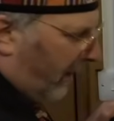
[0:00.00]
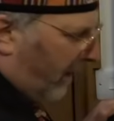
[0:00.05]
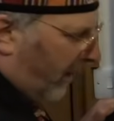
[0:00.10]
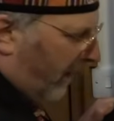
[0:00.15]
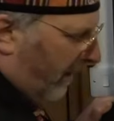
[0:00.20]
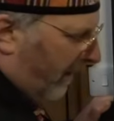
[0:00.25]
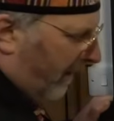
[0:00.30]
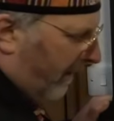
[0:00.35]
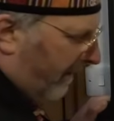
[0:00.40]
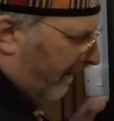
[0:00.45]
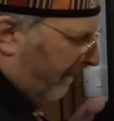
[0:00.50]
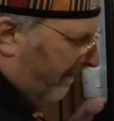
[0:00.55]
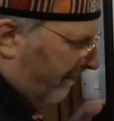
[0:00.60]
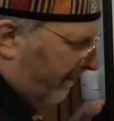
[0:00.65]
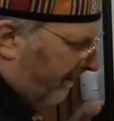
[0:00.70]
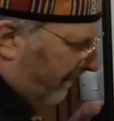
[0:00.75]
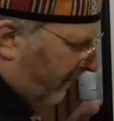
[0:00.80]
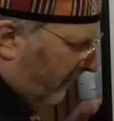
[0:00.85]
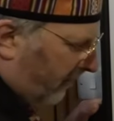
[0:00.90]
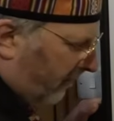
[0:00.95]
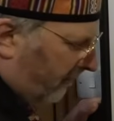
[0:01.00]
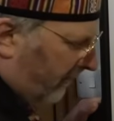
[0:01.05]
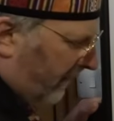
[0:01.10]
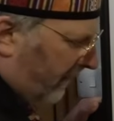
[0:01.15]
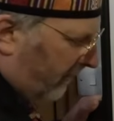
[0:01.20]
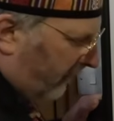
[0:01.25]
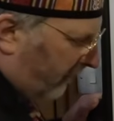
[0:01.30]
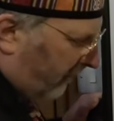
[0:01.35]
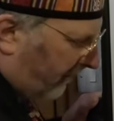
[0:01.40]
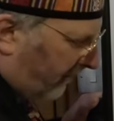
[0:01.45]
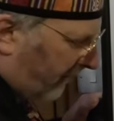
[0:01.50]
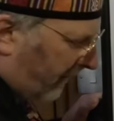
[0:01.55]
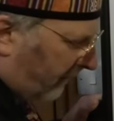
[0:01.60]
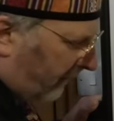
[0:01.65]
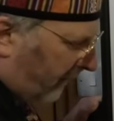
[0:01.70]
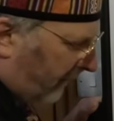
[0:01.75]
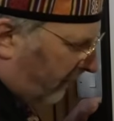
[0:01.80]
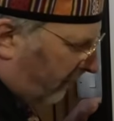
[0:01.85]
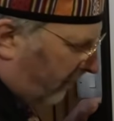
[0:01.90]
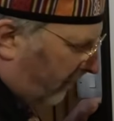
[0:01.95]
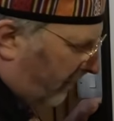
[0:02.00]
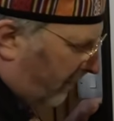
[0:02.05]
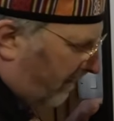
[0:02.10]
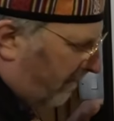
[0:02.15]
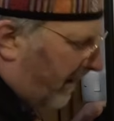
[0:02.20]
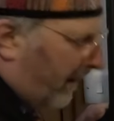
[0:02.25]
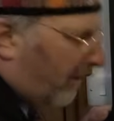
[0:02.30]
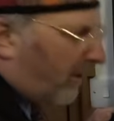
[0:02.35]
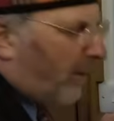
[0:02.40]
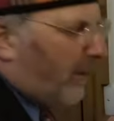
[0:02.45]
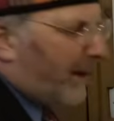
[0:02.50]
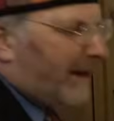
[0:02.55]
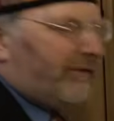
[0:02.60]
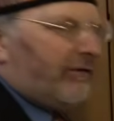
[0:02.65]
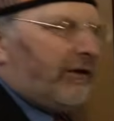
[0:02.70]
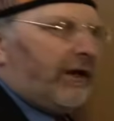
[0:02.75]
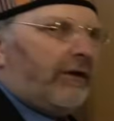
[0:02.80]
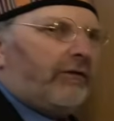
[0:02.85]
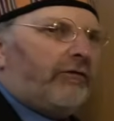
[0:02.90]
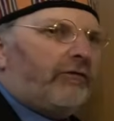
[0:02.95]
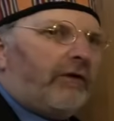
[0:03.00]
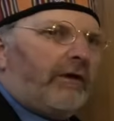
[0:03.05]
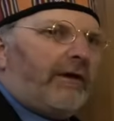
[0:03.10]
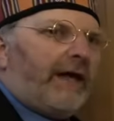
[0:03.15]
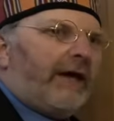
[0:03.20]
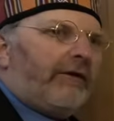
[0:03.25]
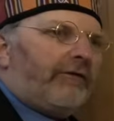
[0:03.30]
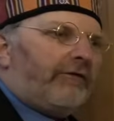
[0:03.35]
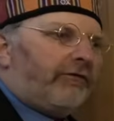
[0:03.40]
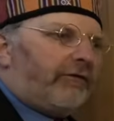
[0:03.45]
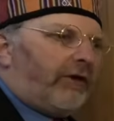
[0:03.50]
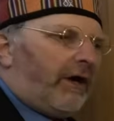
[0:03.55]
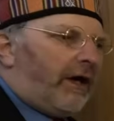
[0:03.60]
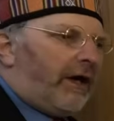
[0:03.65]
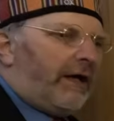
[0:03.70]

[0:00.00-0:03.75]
the Korean civilization, the Meroitic, so that's